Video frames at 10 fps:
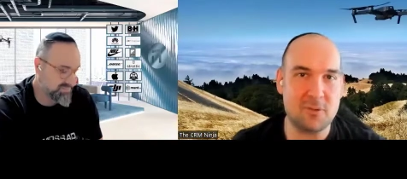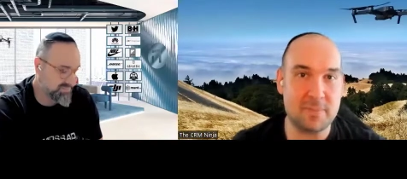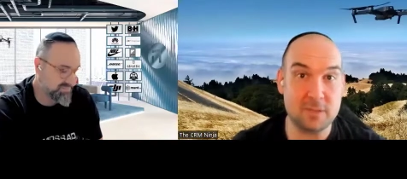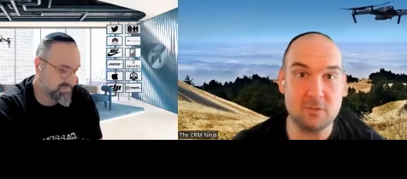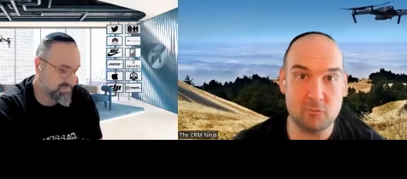Speaker 1: who
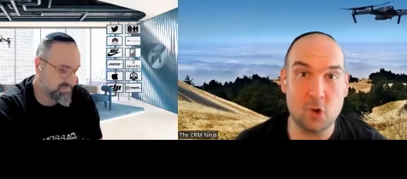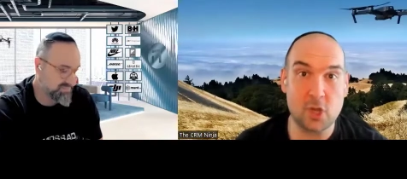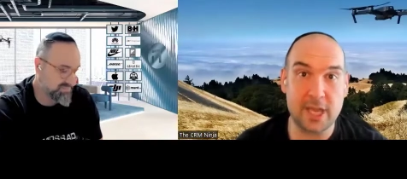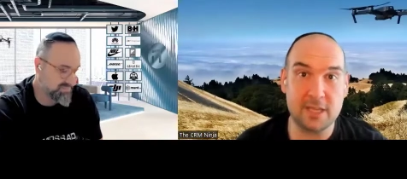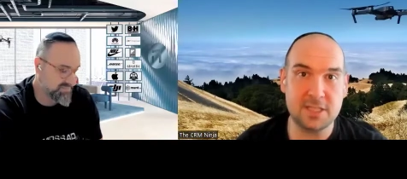build
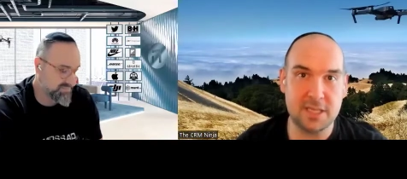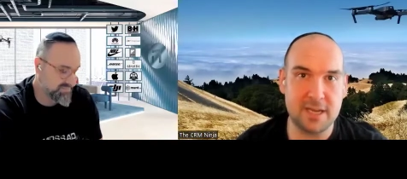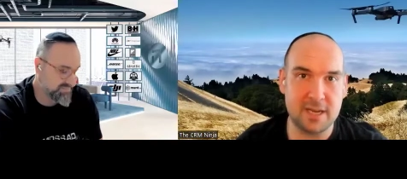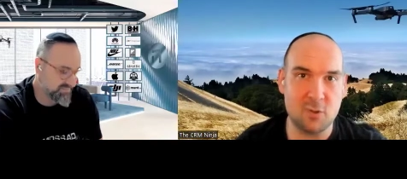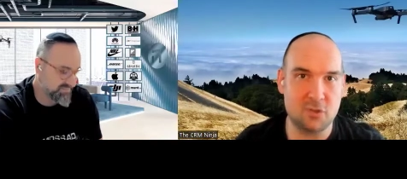rockets and,
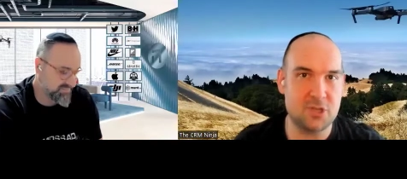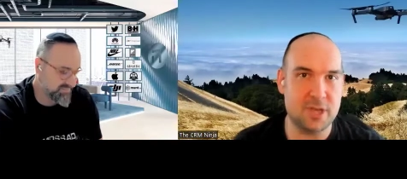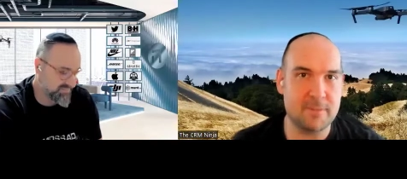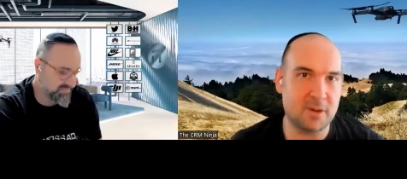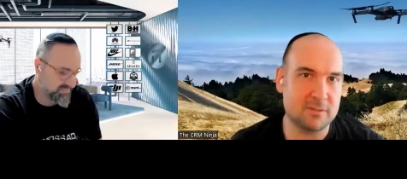and launch
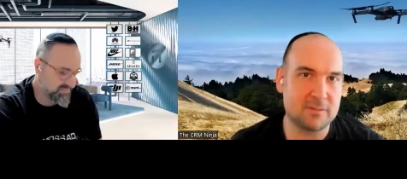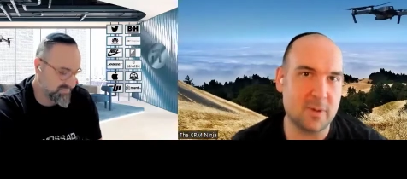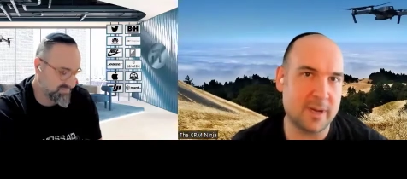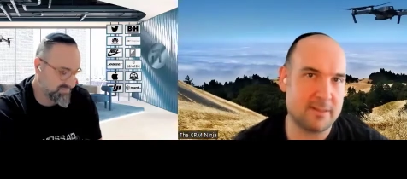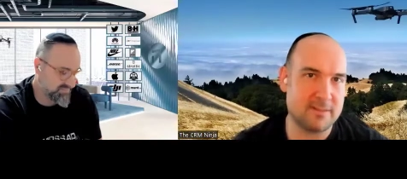them, not
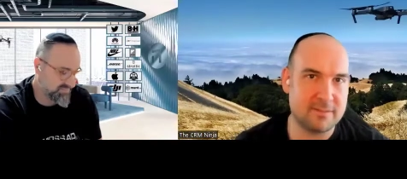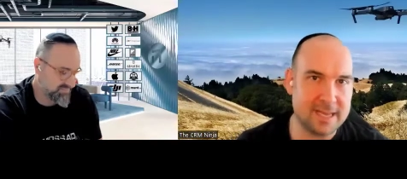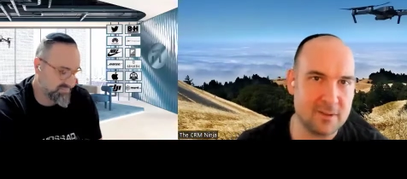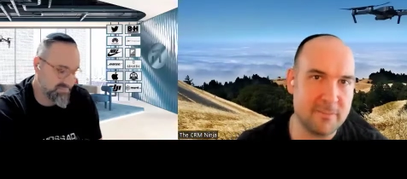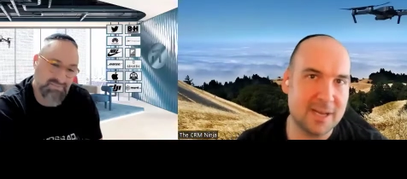quite
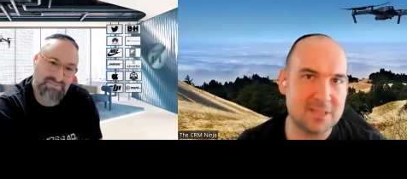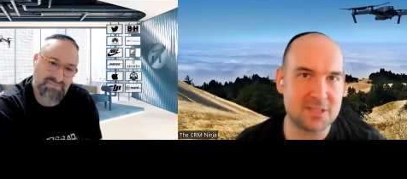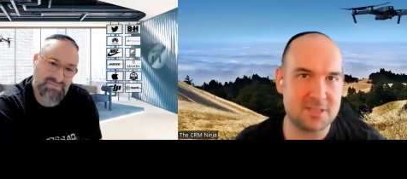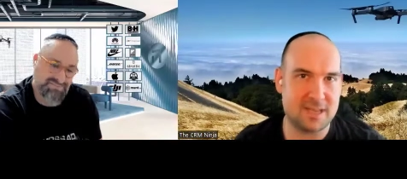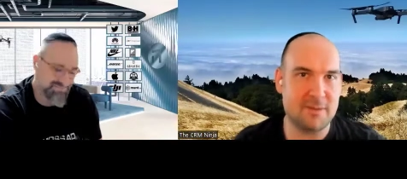Elon
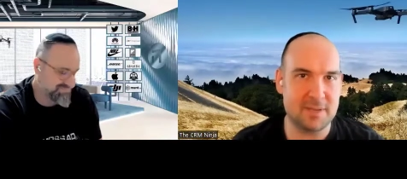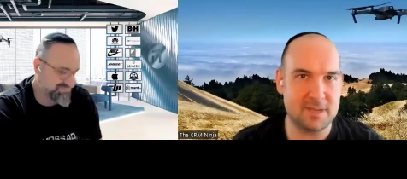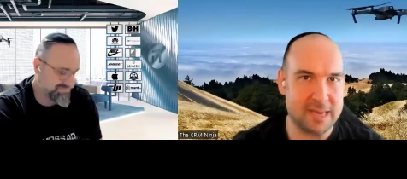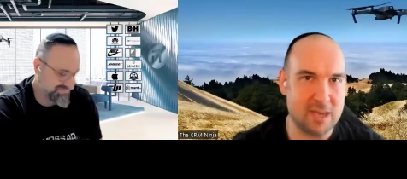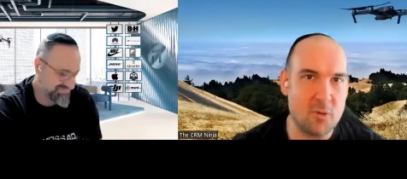Musk style, but
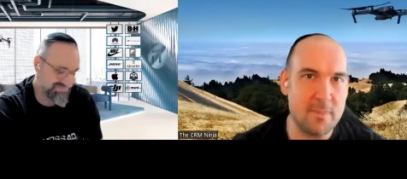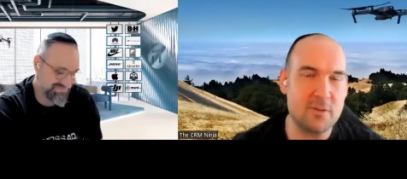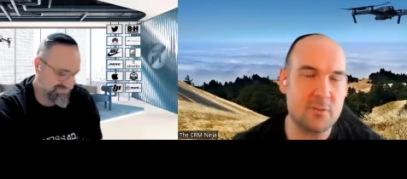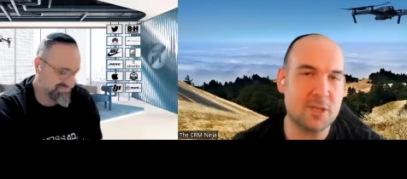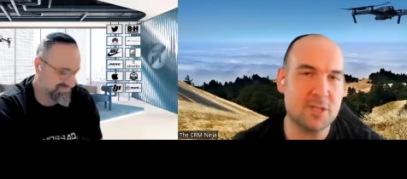like
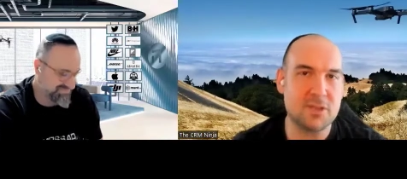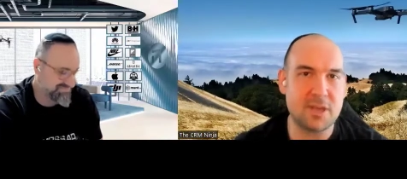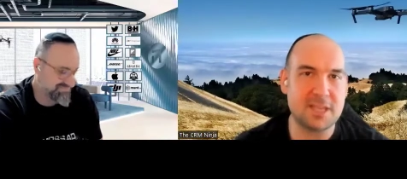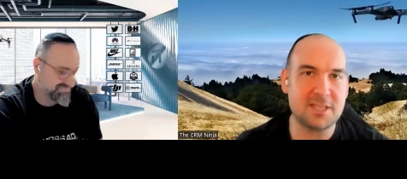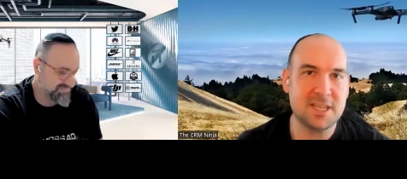homemade rockets and
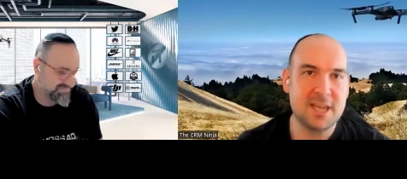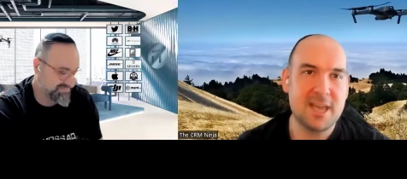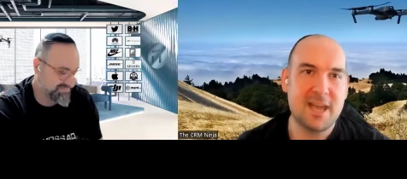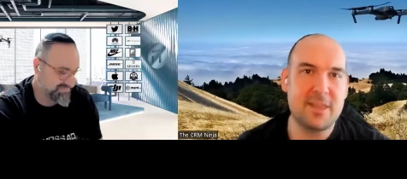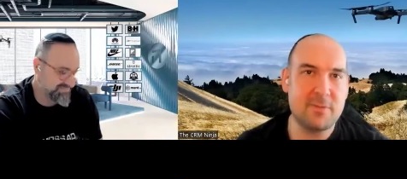things.
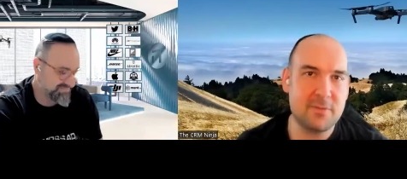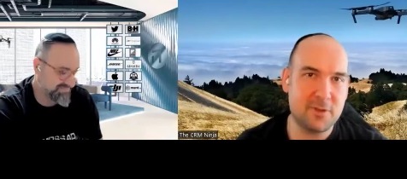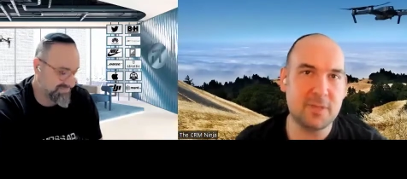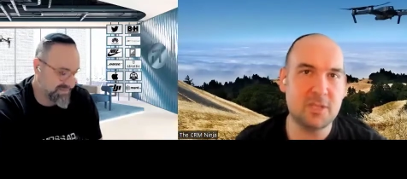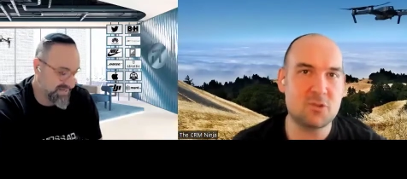And they were
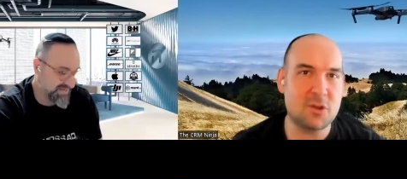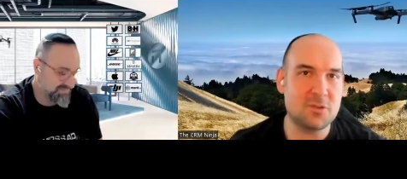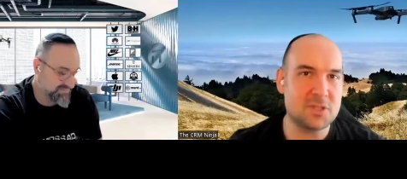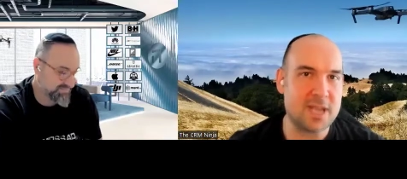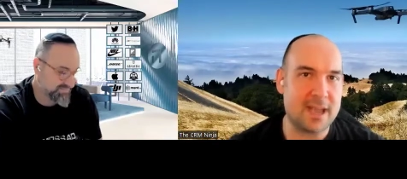filming
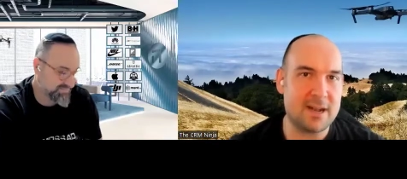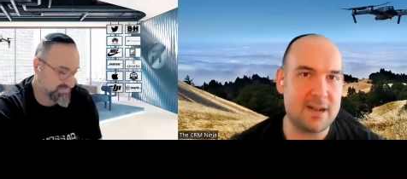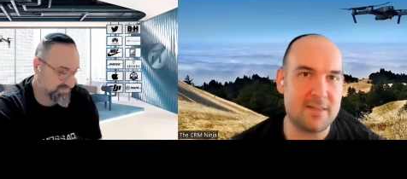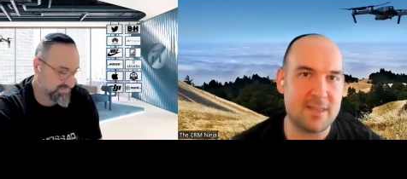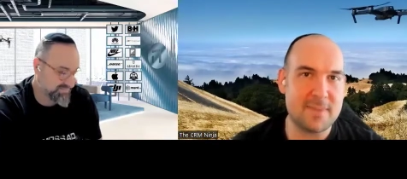drones
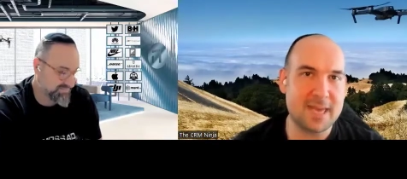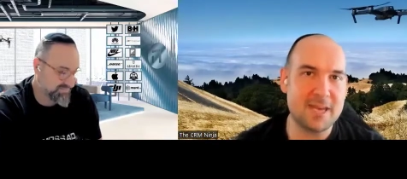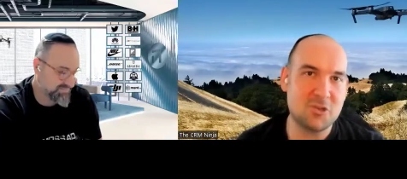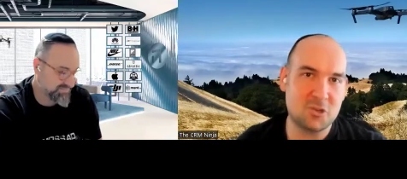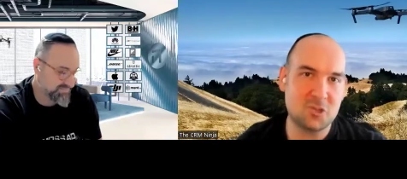and they
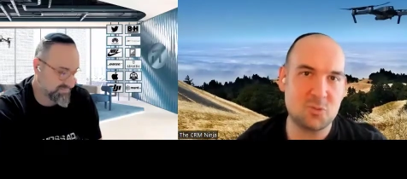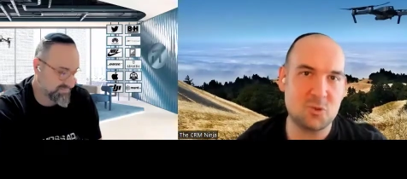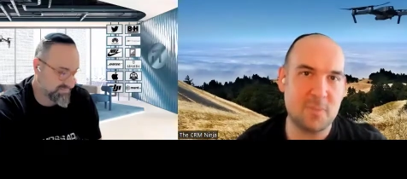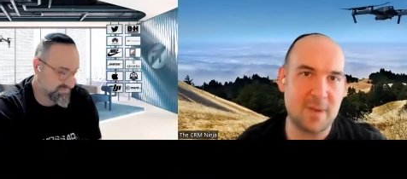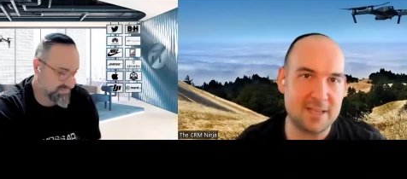managed on a
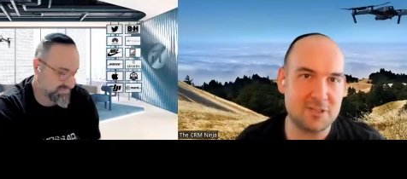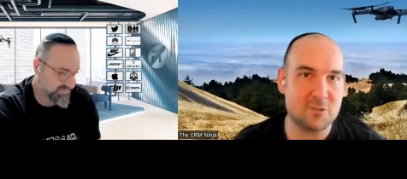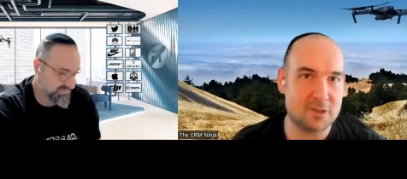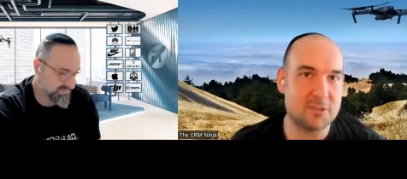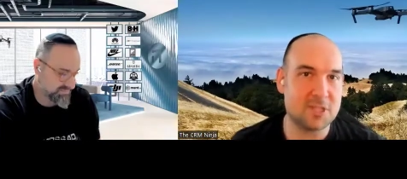swoop as the
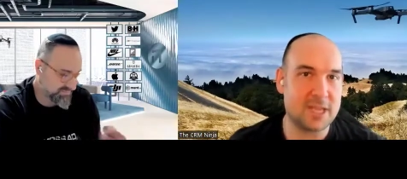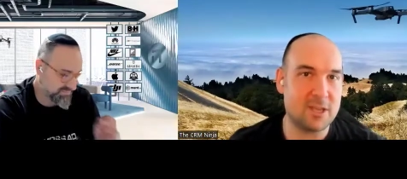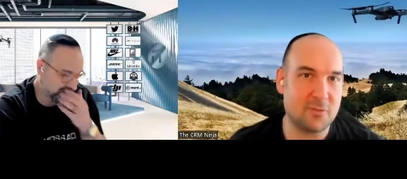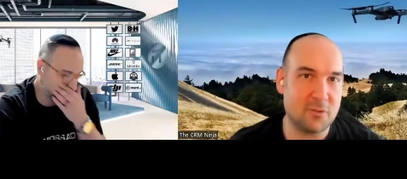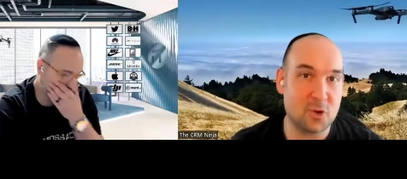rocket was
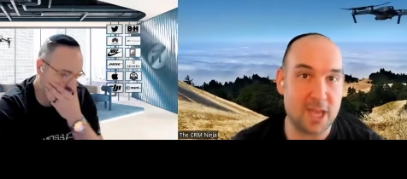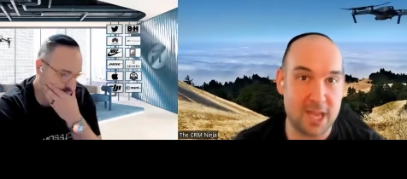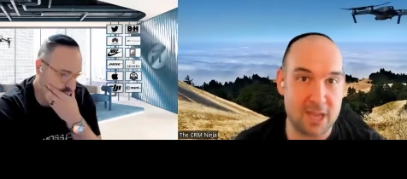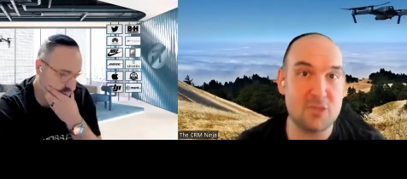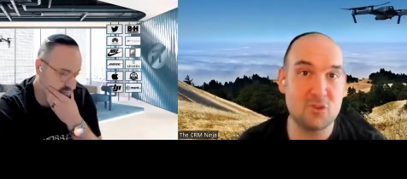taking off, the rocket
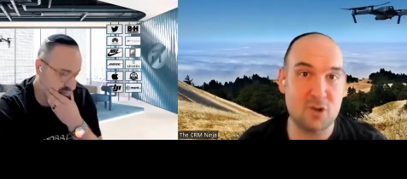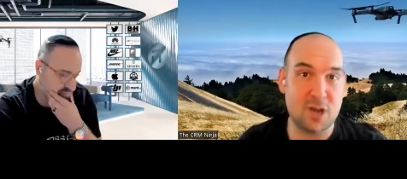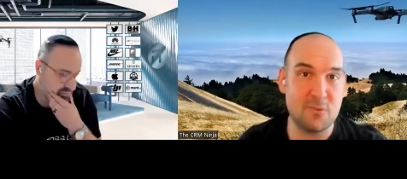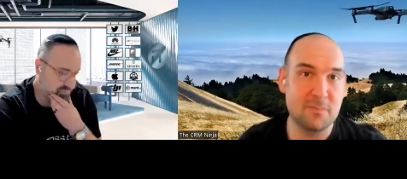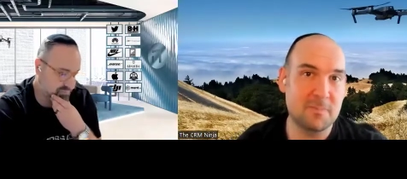hit the
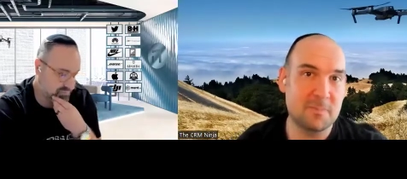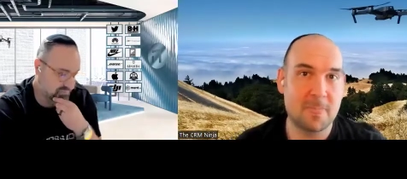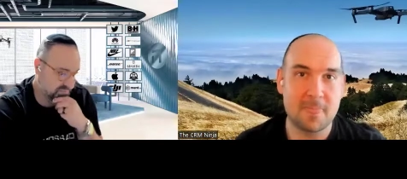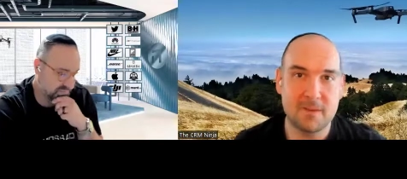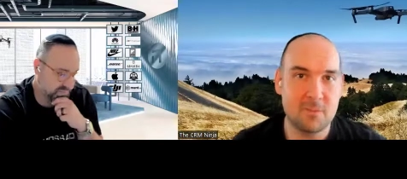drone.
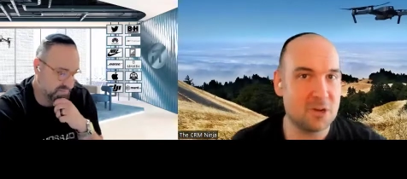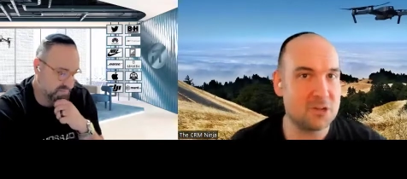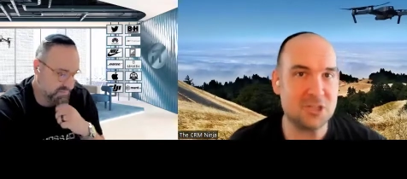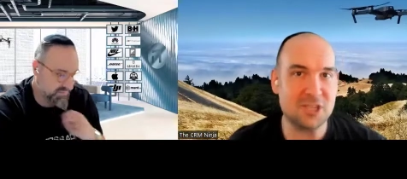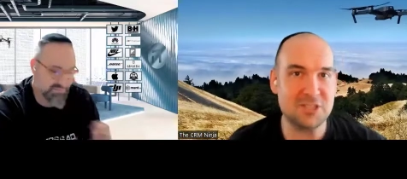What are
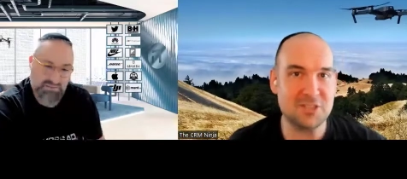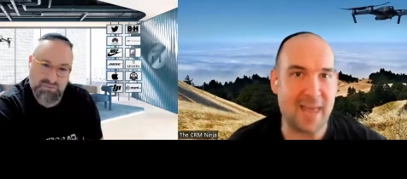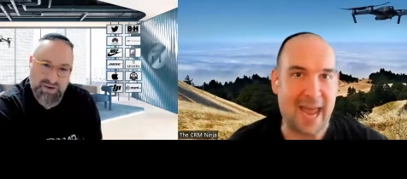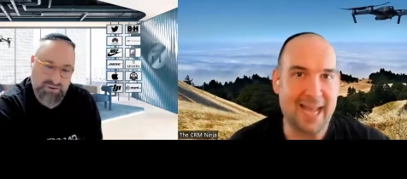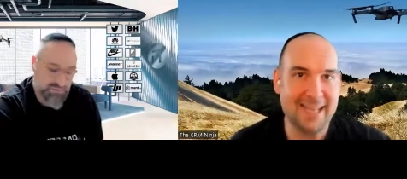the chances of
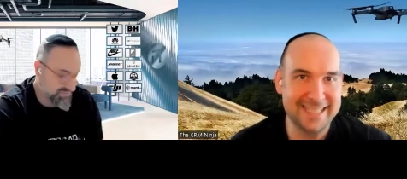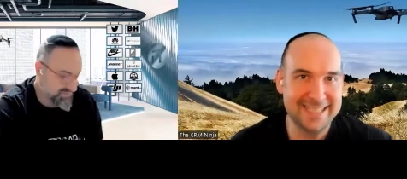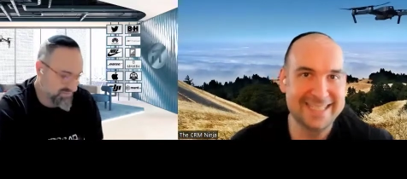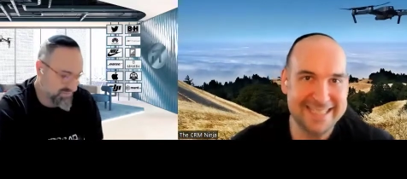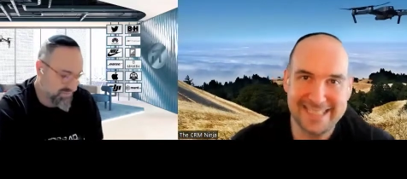that?
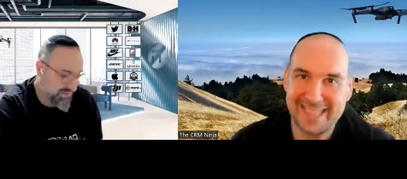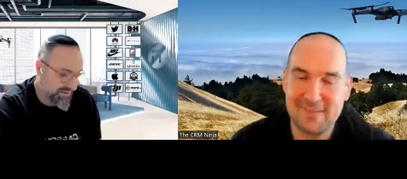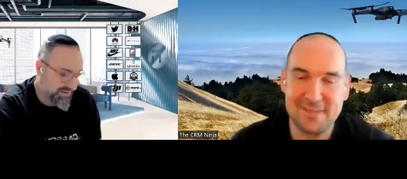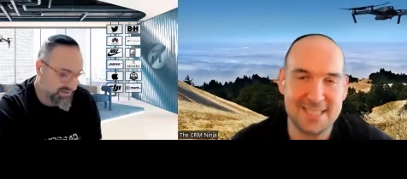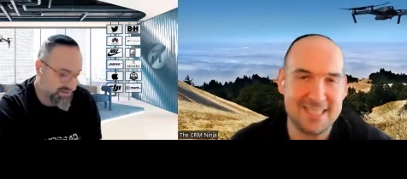Wow,
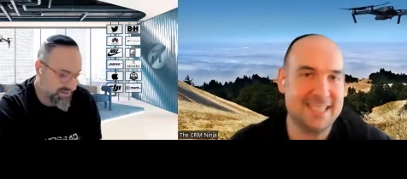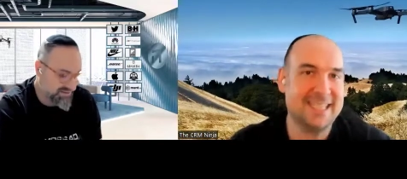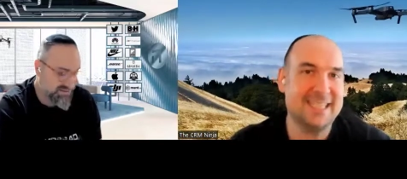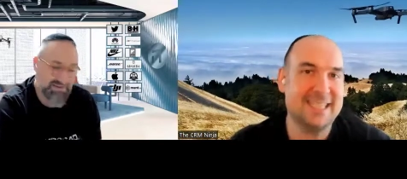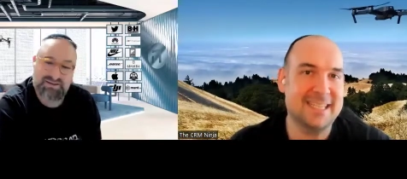it was nuts.